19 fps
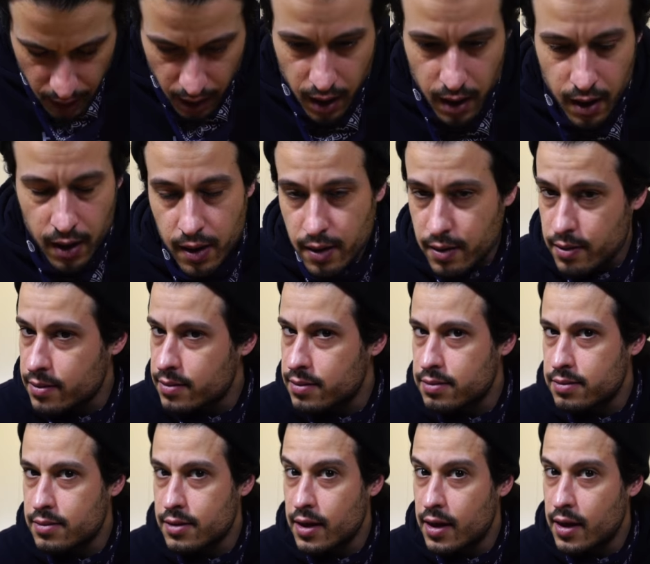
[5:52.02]
Ugh,
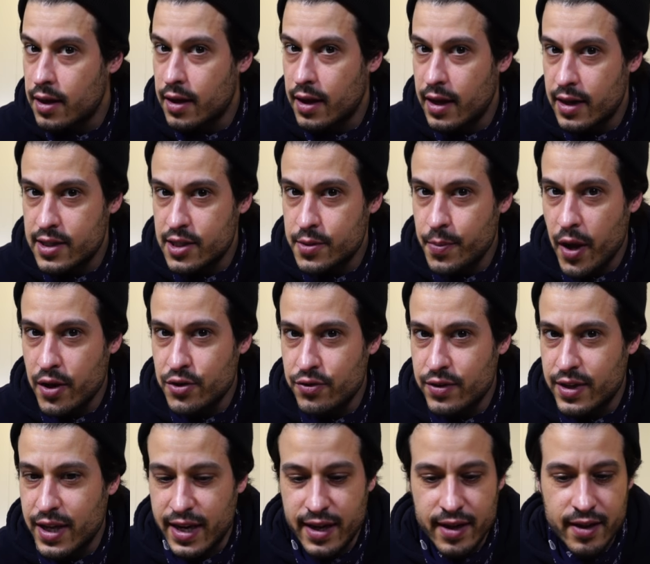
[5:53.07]
it smells
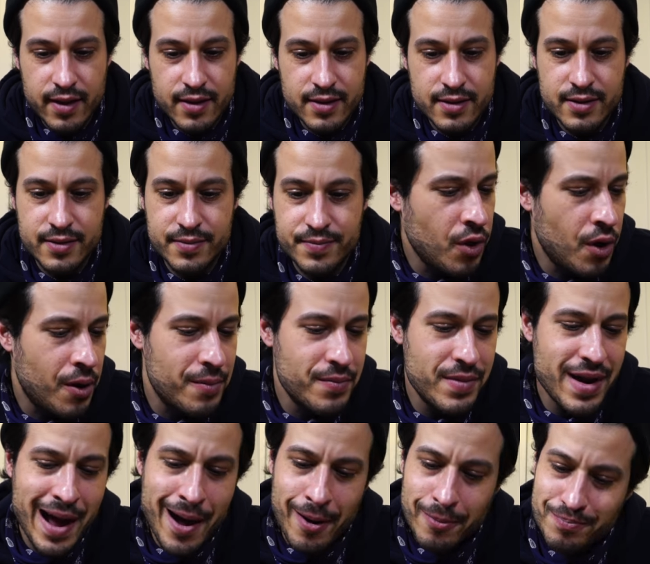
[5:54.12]
ridiculous.
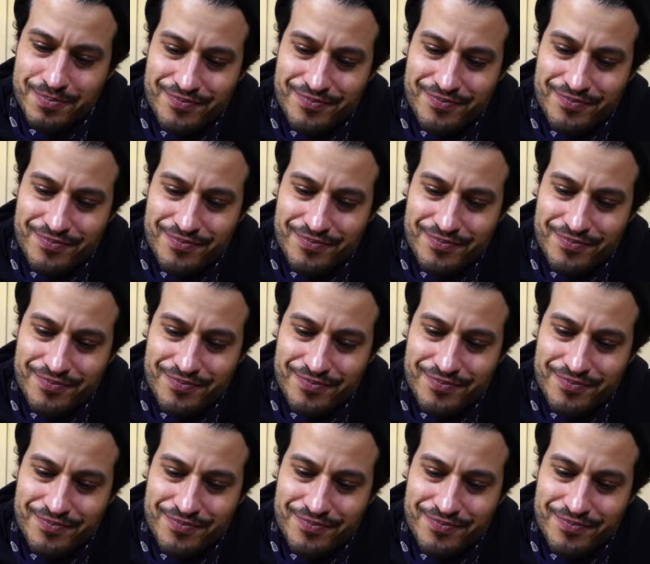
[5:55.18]
Now,